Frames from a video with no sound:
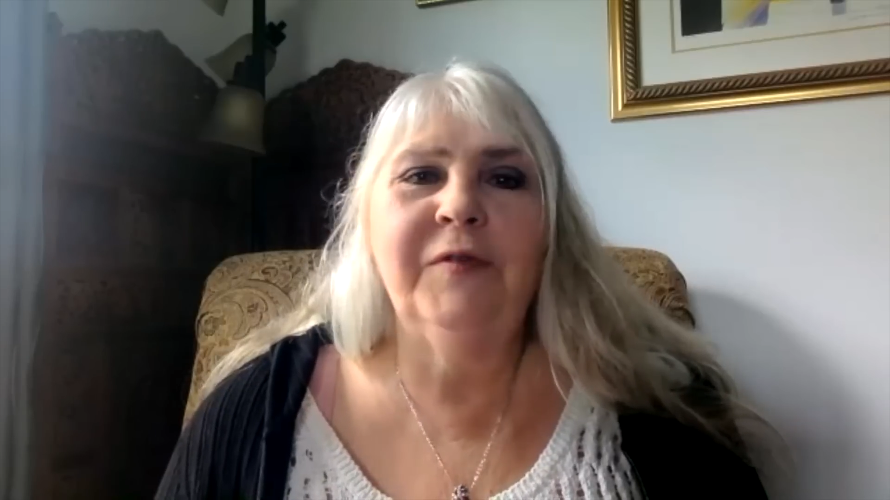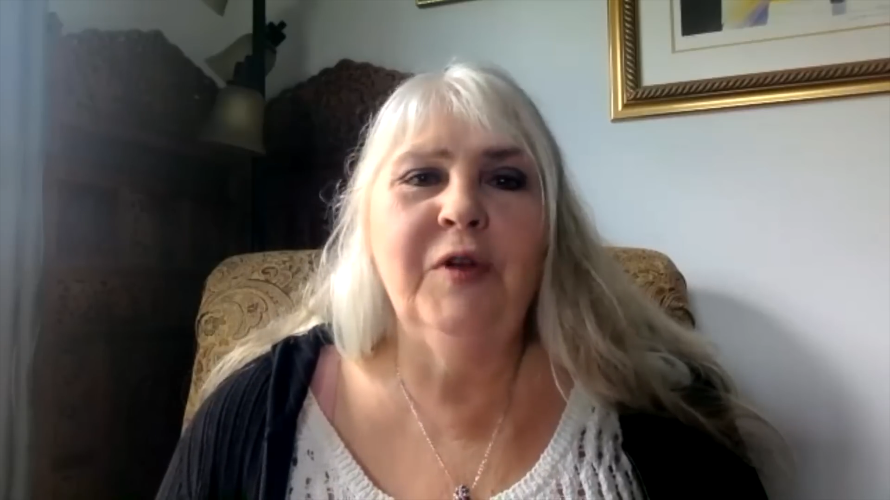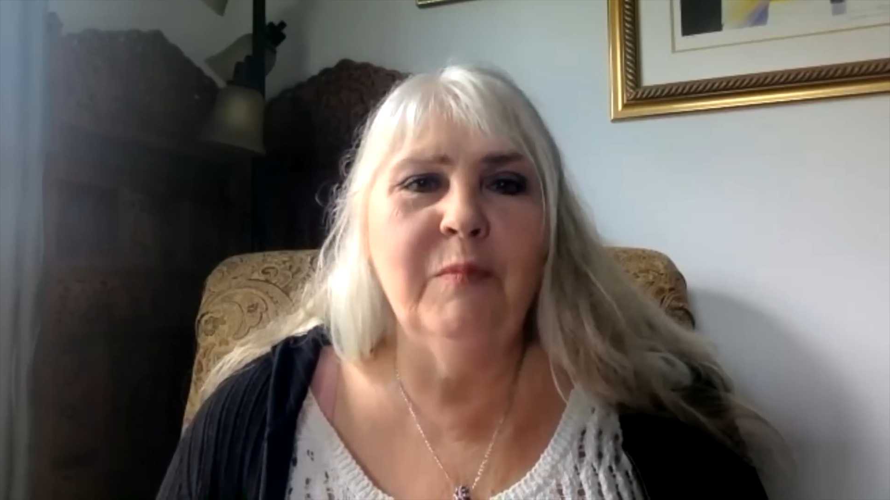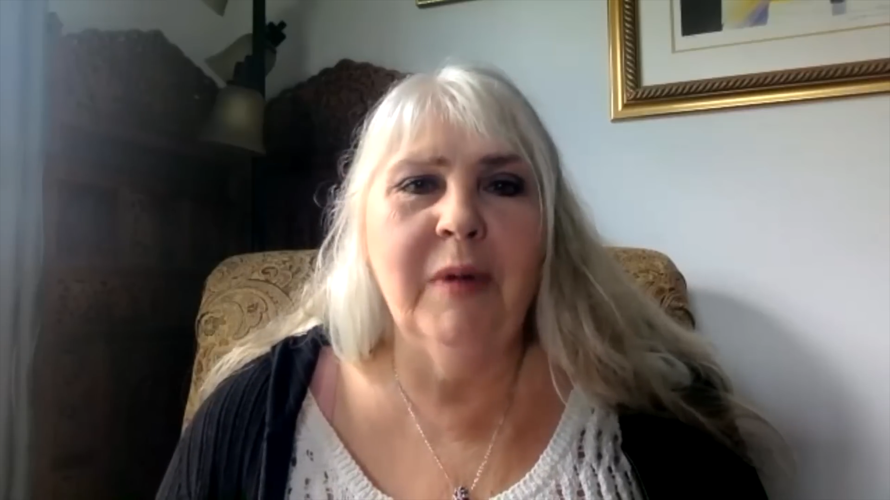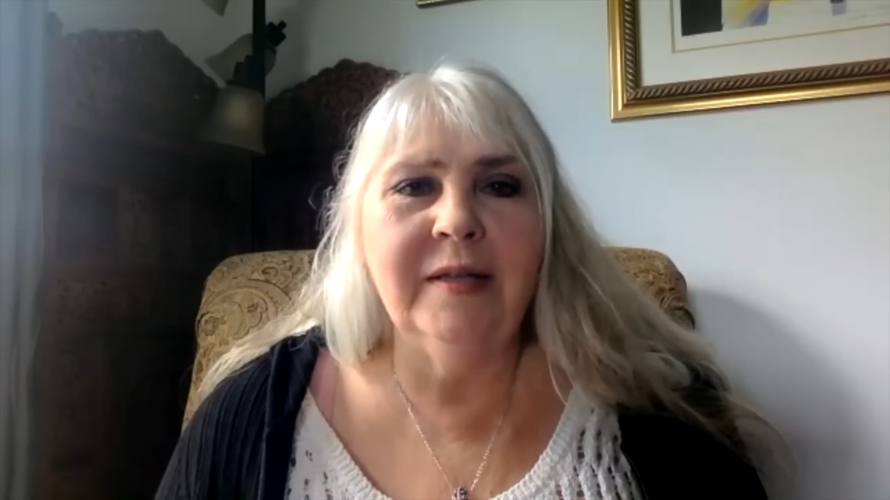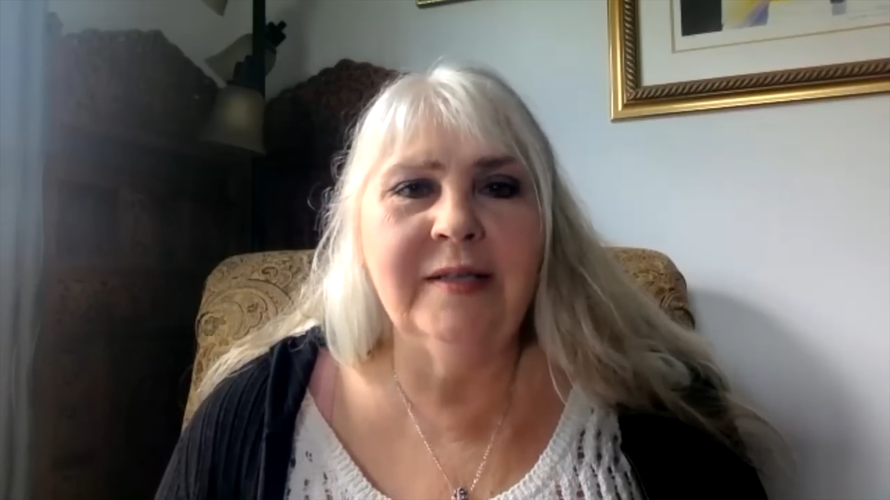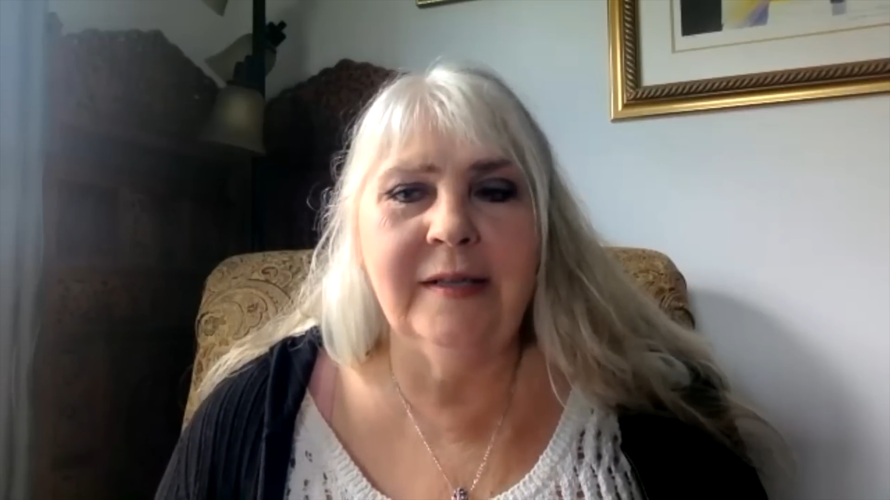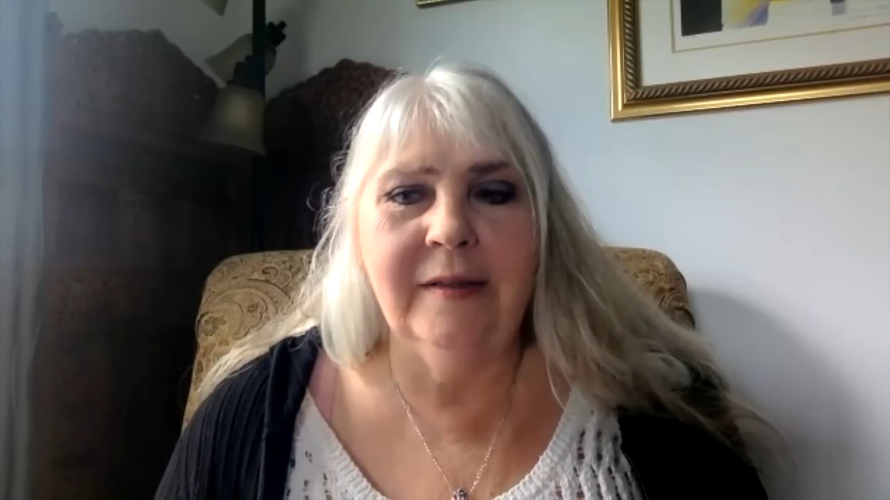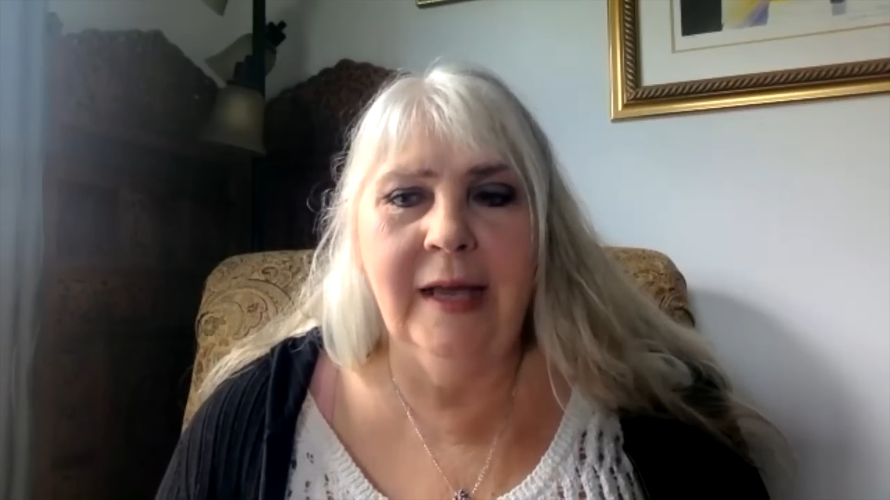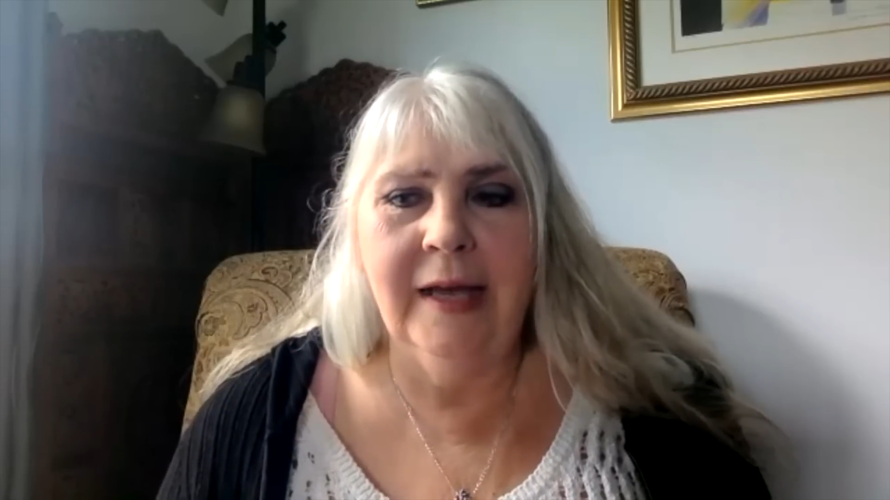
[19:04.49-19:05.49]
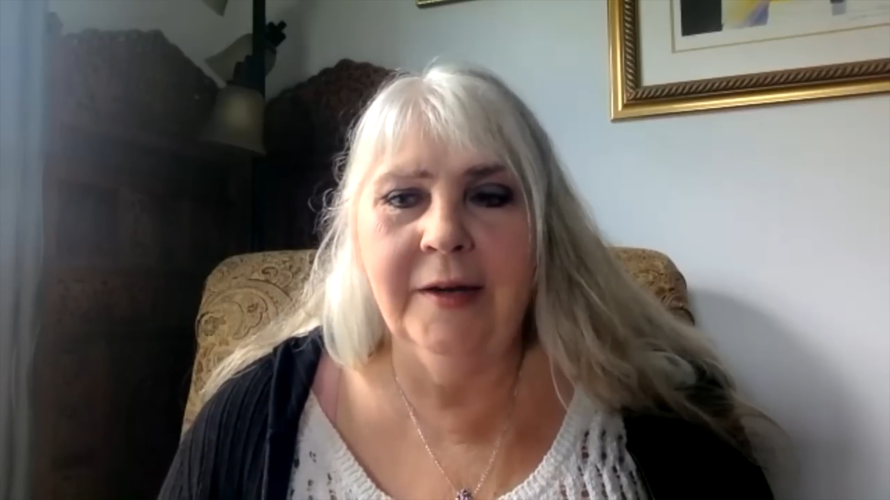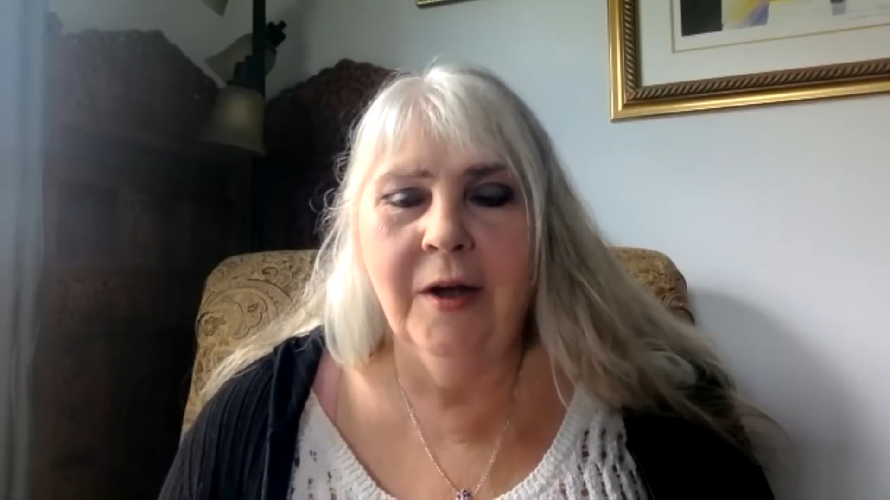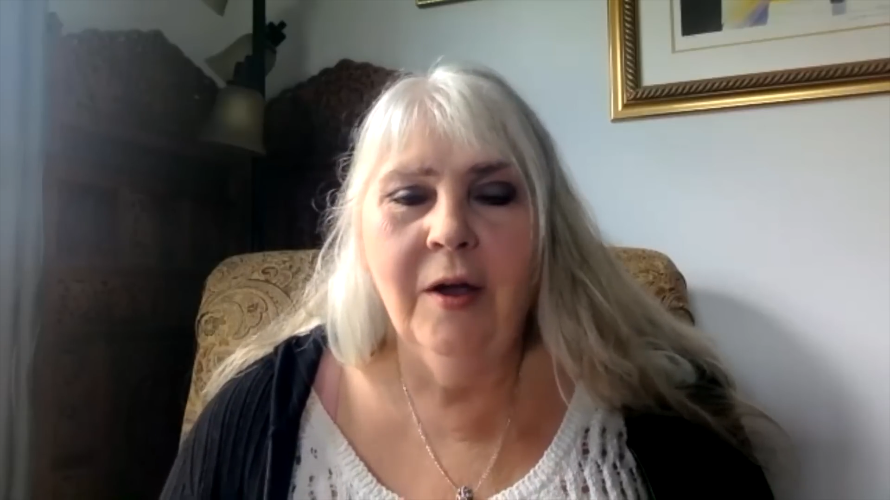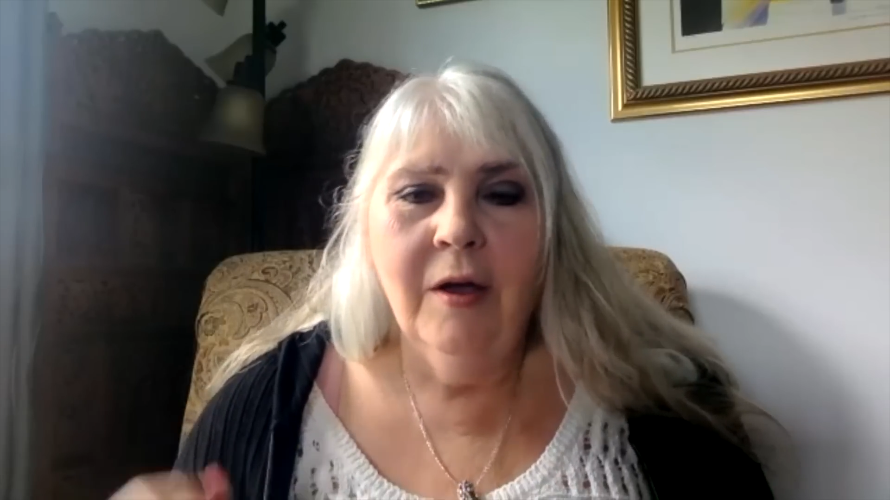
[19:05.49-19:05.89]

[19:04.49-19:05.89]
few months in that,